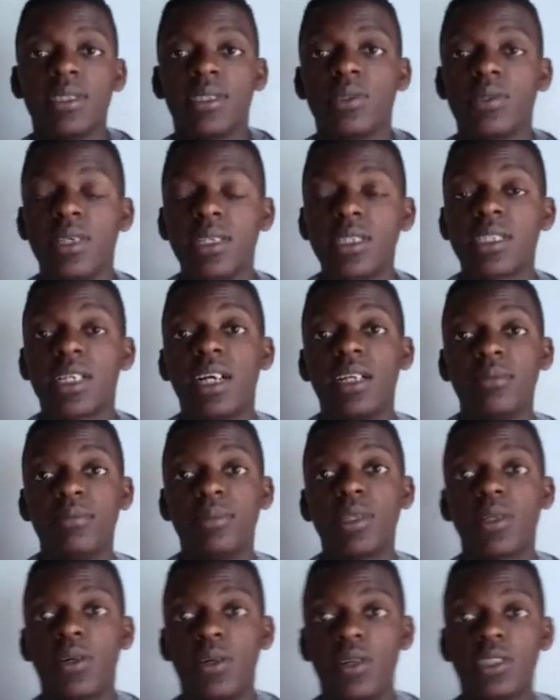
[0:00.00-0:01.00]
stress can
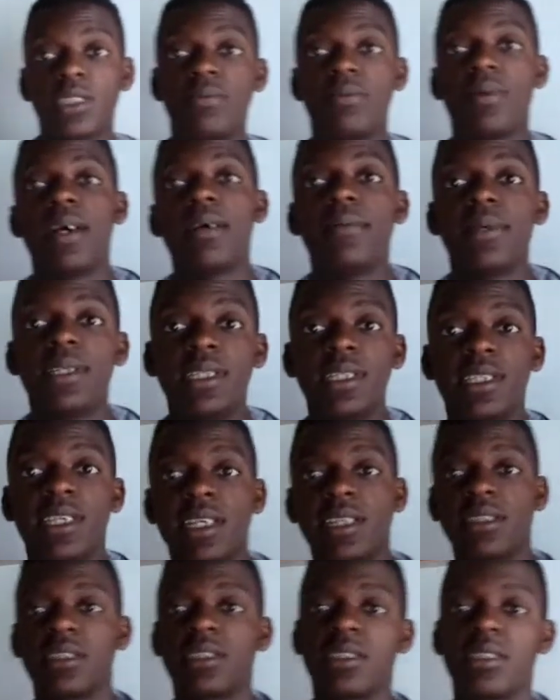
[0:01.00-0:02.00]
be caused by many
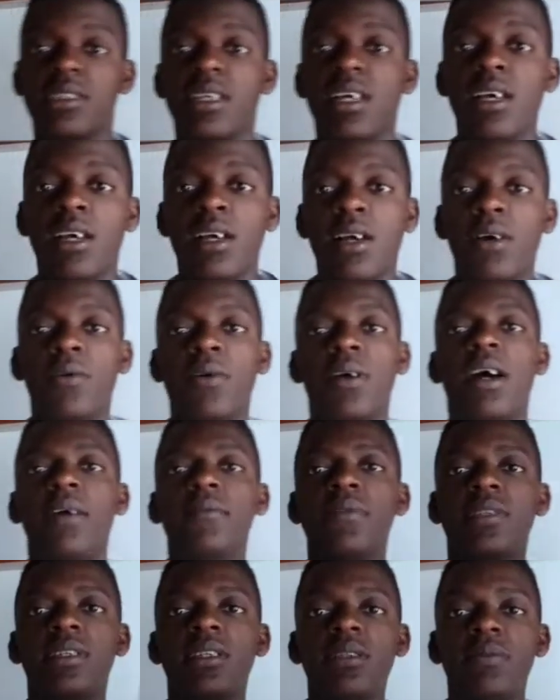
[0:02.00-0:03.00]
things. We
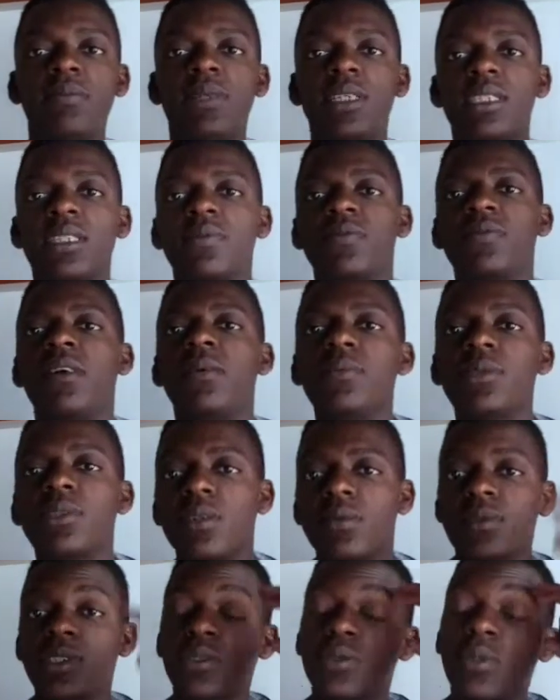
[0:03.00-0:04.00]
have three major forms
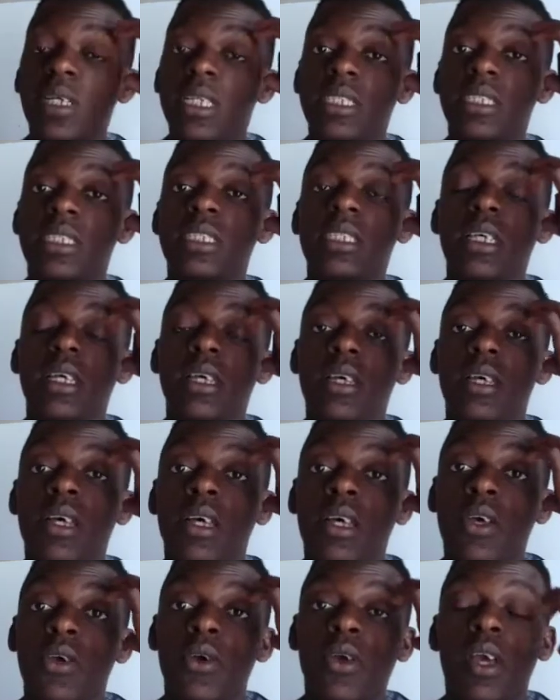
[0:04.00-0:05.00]
of stress.
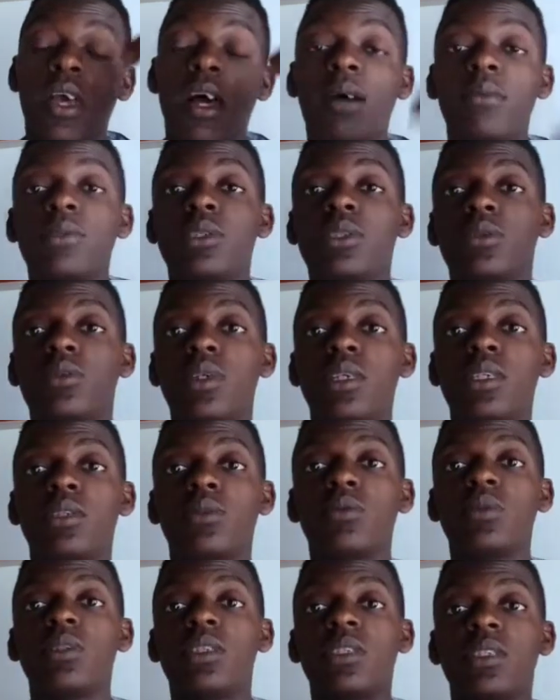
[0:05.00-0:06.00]
You have stress
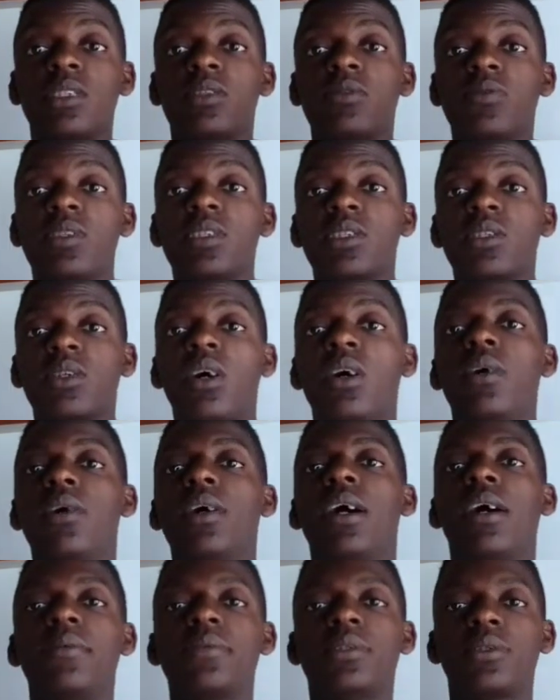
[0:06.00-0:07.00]
which is physical,
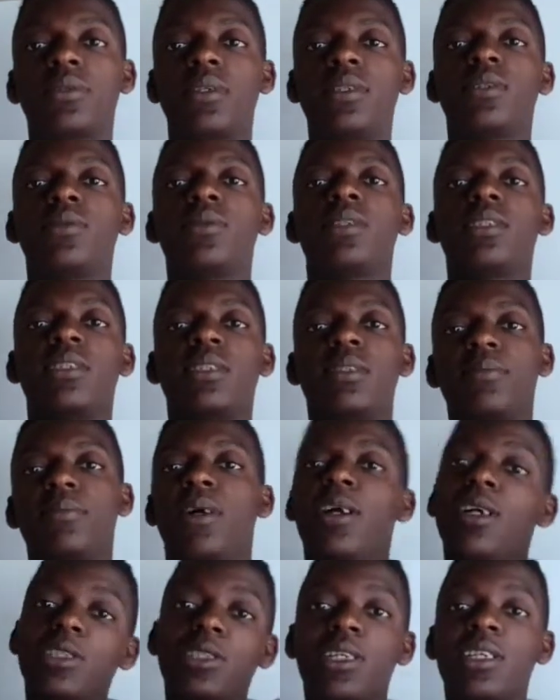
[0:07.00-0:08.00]
you have stress which is
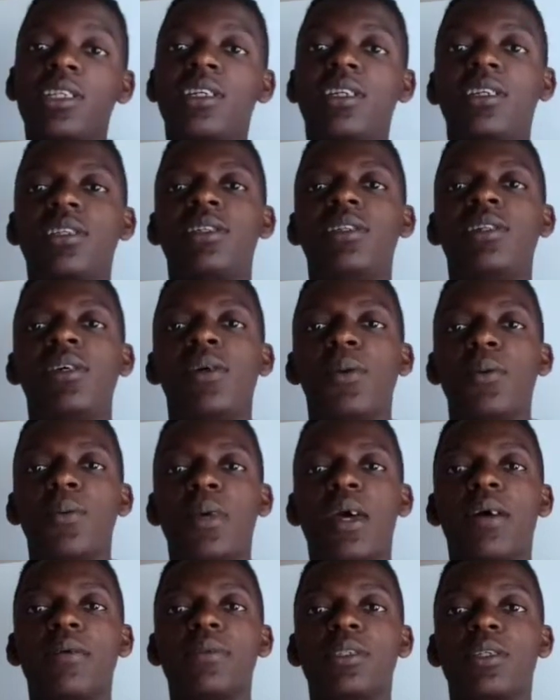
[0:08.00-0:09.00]
emotional,
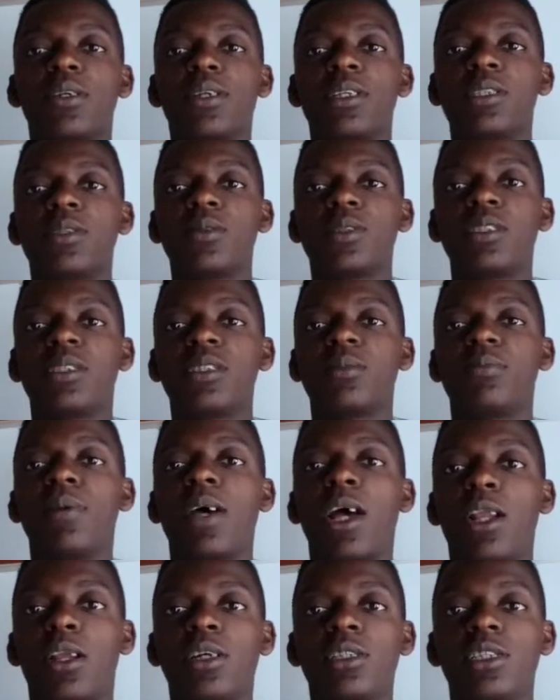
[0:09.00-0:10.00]
you have stress which is
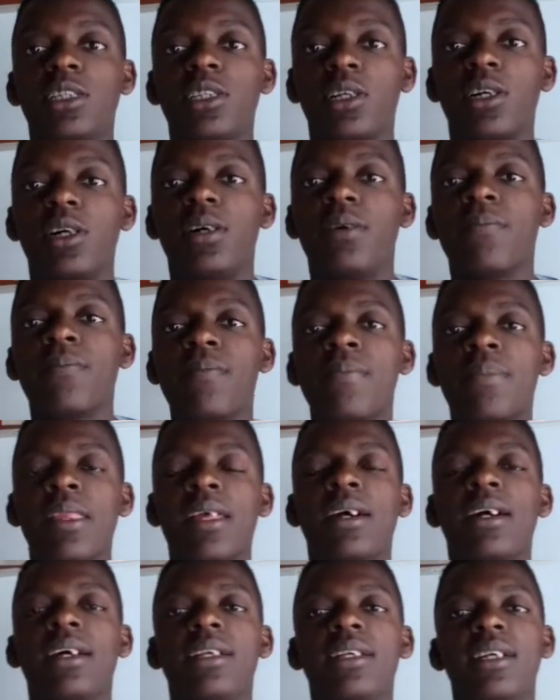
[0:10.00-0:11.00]
biological.
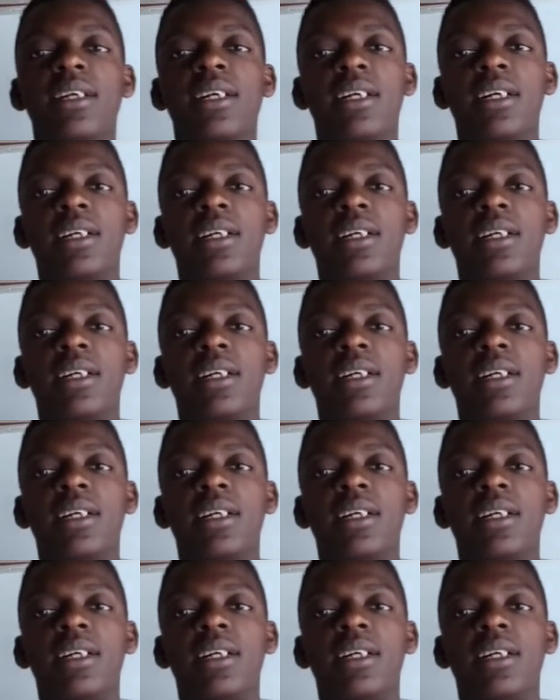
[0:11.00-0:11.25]
And